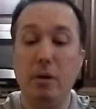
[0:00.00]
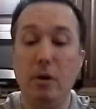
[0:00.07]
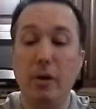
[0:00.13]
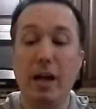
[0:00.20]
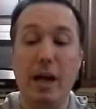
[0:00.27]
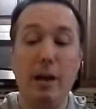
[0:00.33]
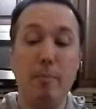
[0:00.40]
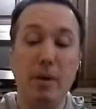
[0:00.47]

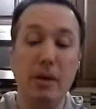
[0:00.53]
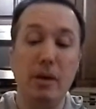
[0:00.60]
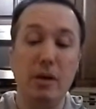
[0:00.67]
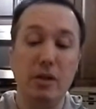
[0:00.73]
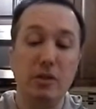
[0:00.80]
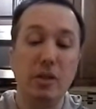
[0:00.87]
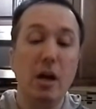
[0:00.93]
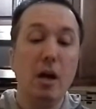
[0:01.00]
Okay?
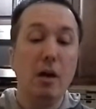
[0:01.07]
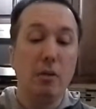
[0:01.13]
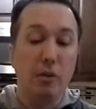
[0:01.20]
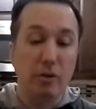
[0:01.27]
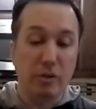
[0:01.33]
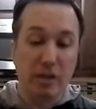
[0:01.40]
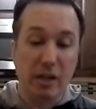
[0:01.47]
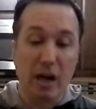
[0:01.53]
Because
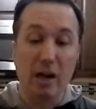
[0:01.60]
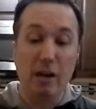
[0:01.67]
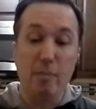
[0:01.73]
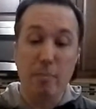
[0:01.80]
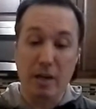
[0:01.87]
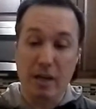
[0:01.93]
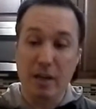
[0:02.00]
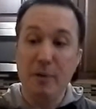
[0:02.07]
there's got to
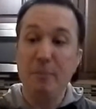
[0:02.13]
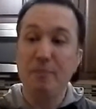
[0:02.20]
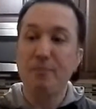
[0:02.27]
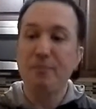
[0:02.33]
be